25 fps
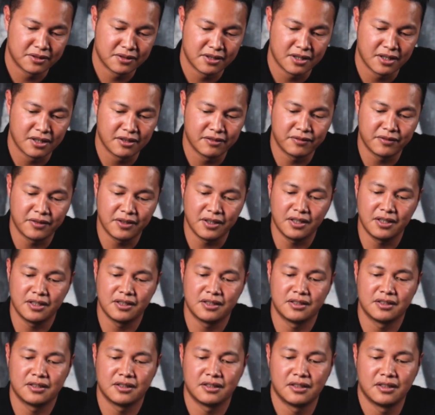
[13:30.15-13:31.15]

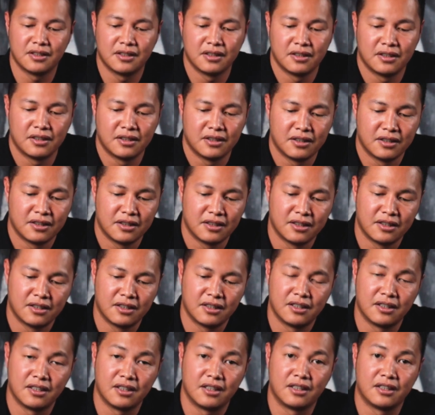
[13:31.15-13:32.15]
selfies,
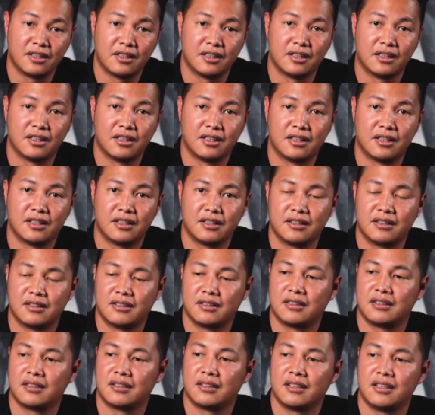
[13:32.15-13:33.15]
and
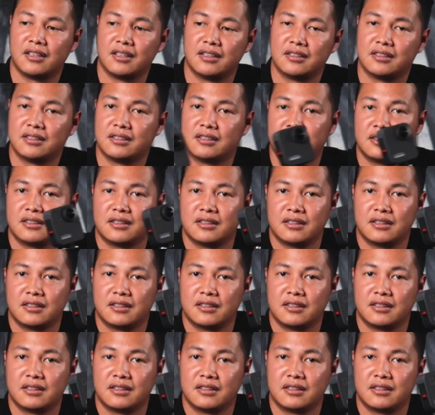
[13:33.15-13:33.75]
this.